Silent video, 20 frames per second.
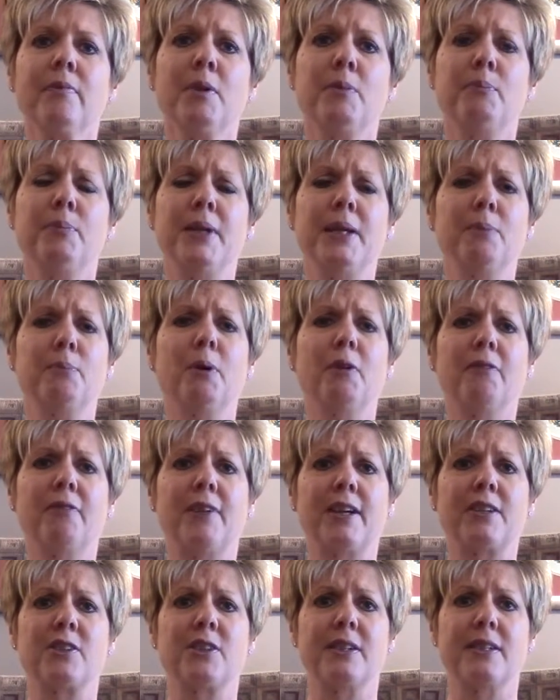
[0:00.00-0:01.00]
being
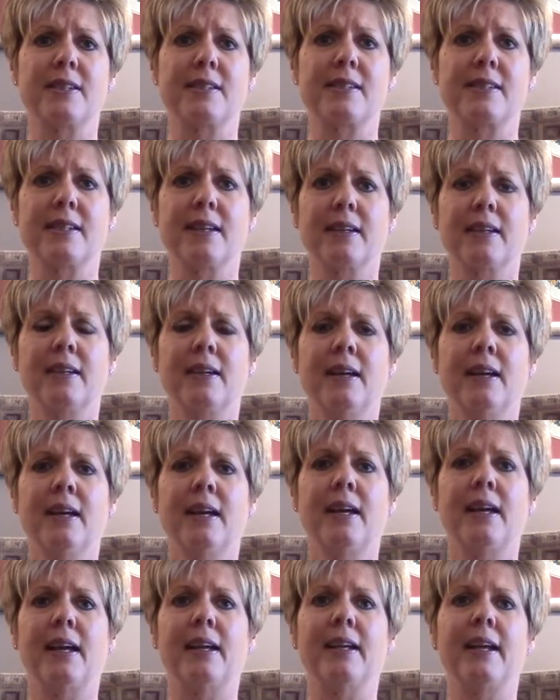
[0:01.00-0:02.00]
perfectionistic
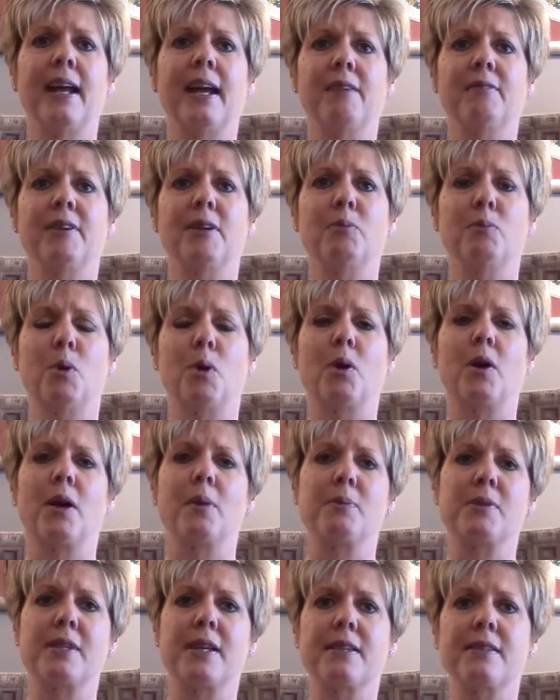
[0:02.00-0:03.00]
and having more
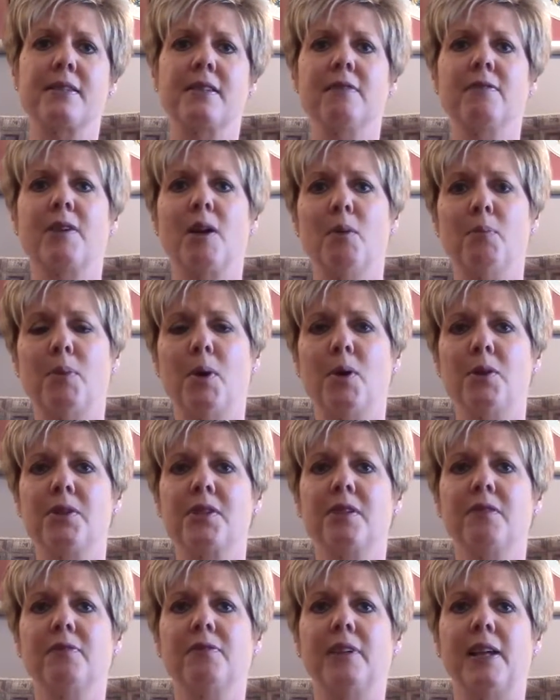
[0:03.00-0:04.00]
obsessive
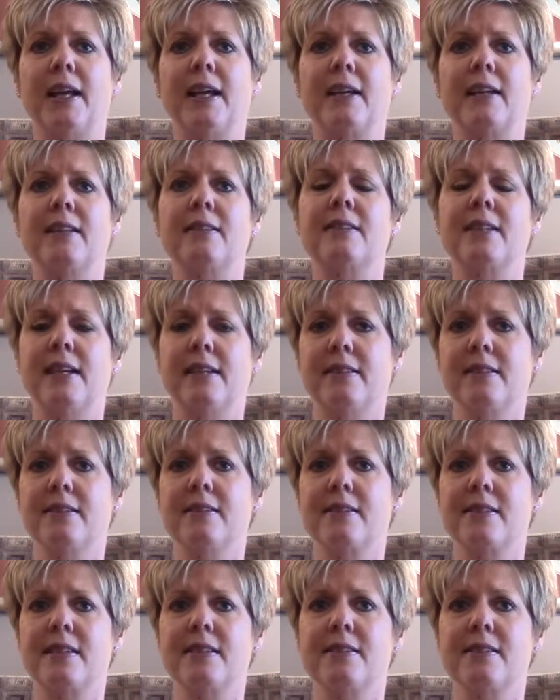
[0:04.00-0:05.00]
compulsive like
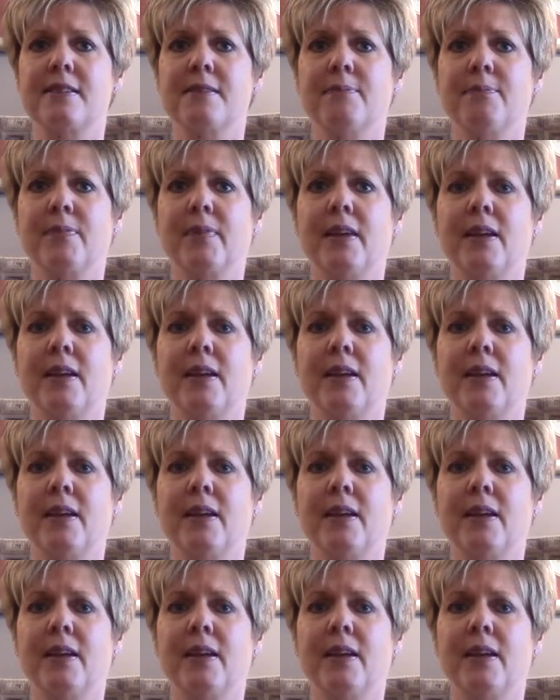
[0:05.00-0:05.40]
tendencies,